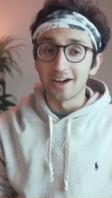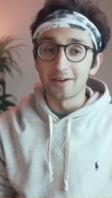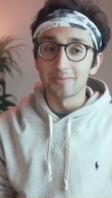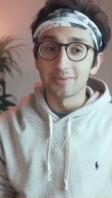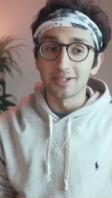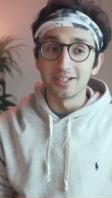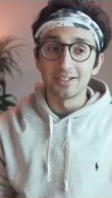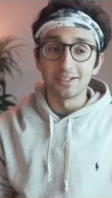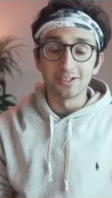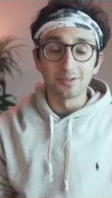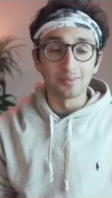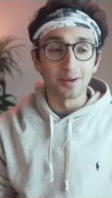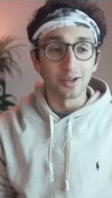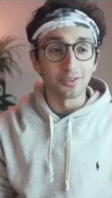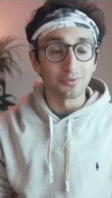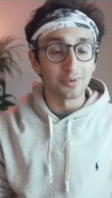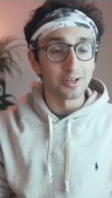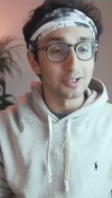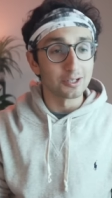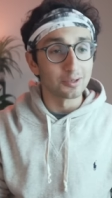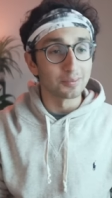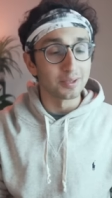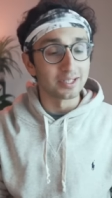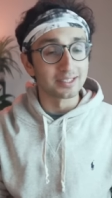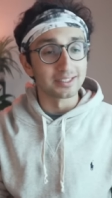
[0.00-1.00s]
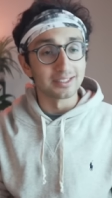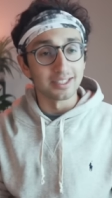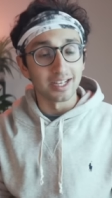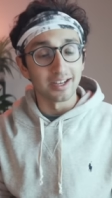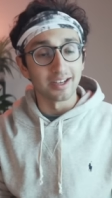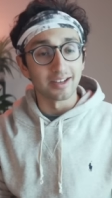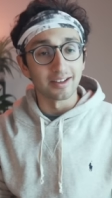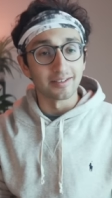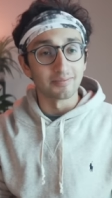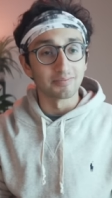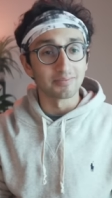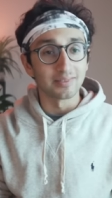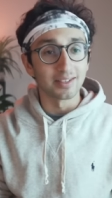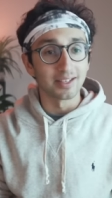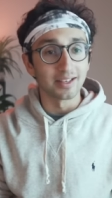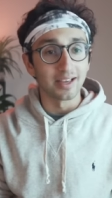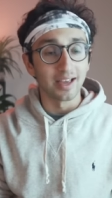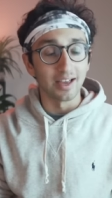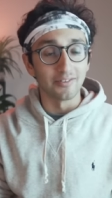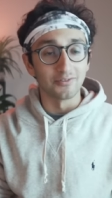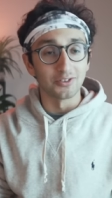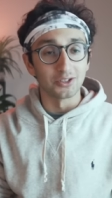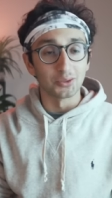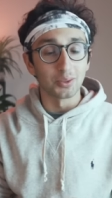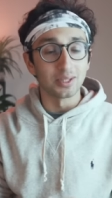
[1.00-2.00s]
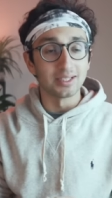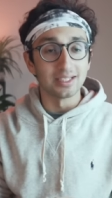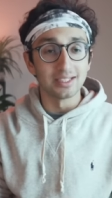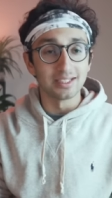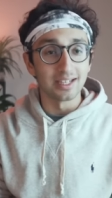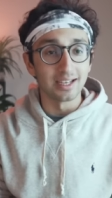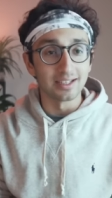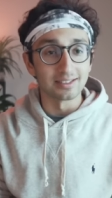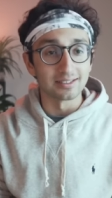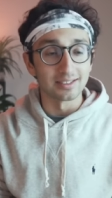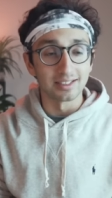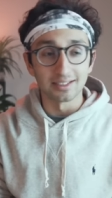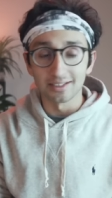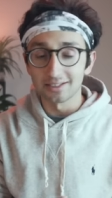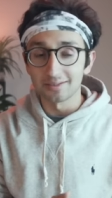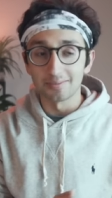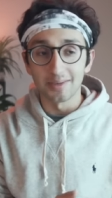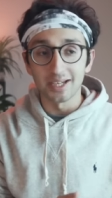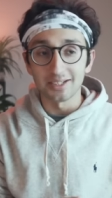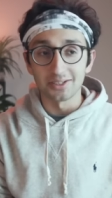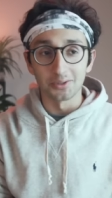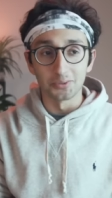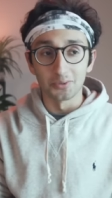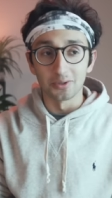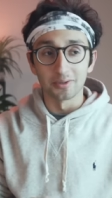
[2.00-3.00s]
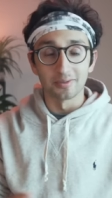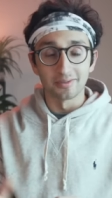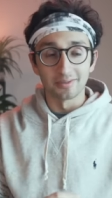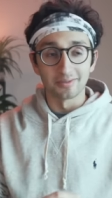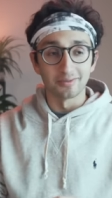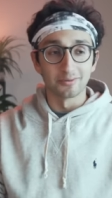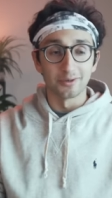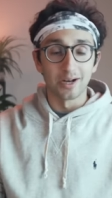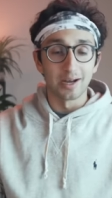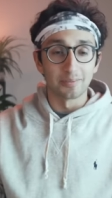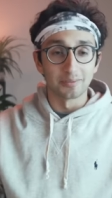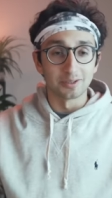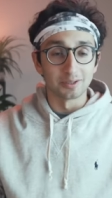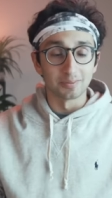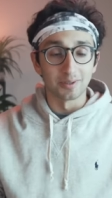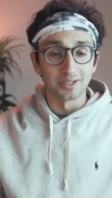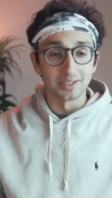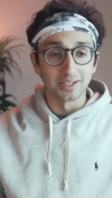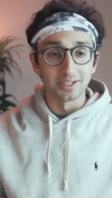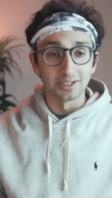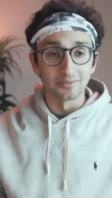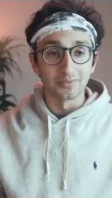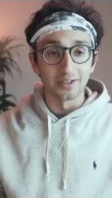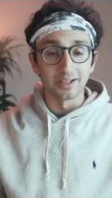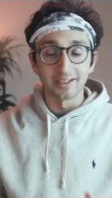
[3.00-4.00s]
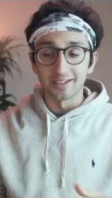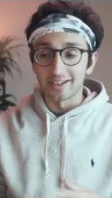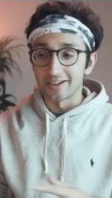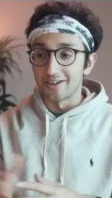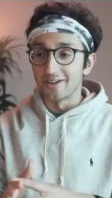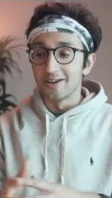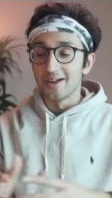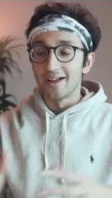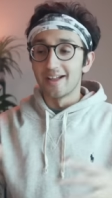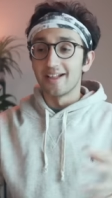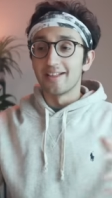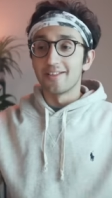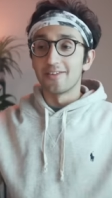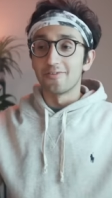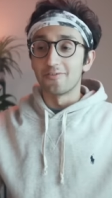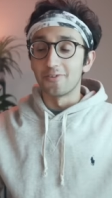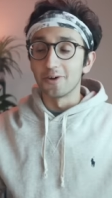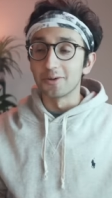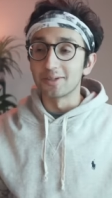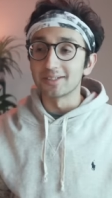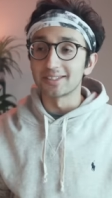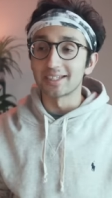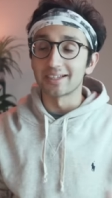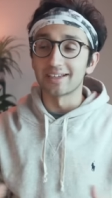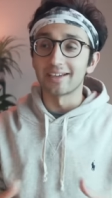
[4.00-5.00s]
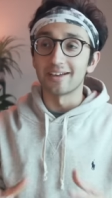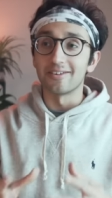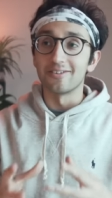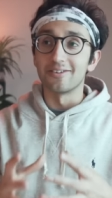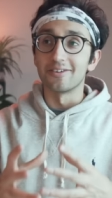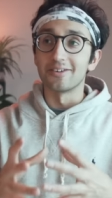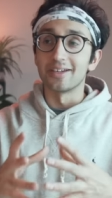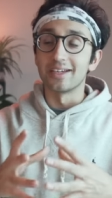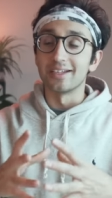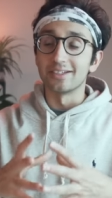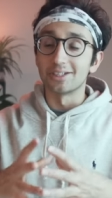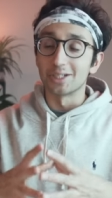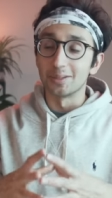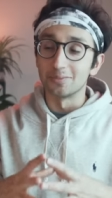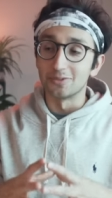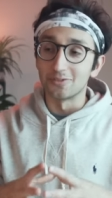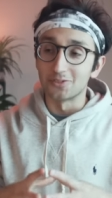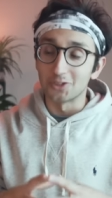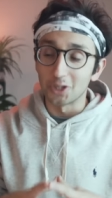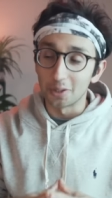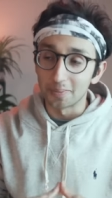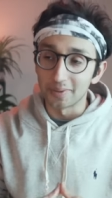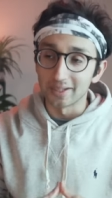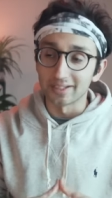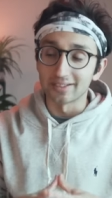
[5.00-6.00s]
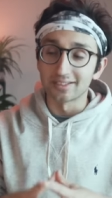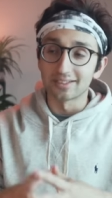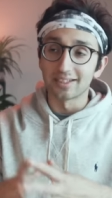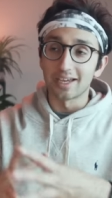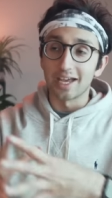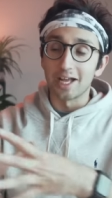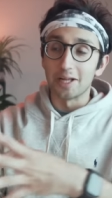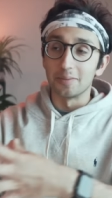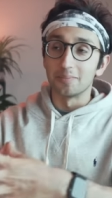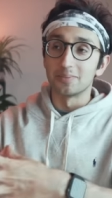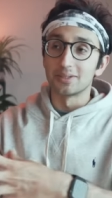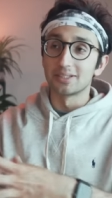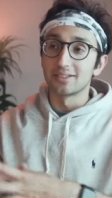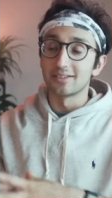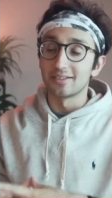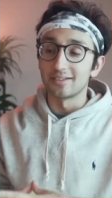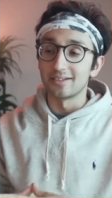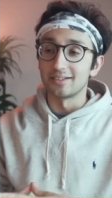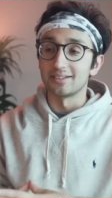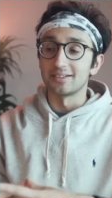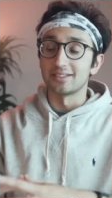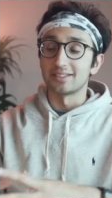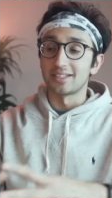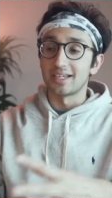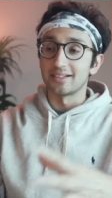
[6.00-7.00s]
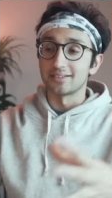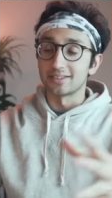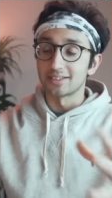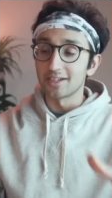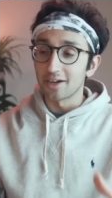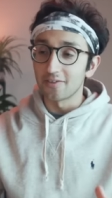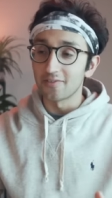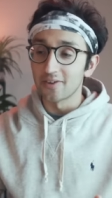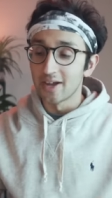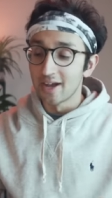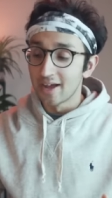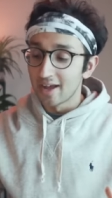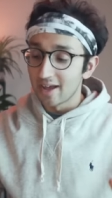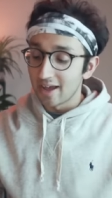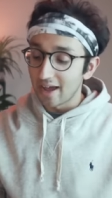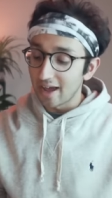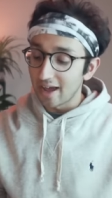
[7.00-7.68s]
I'm going to do my 3 topics a day for 20 days and it doesn't matter what happens by the end of it. You know, focusing on it in terms of topics helps understand stuff.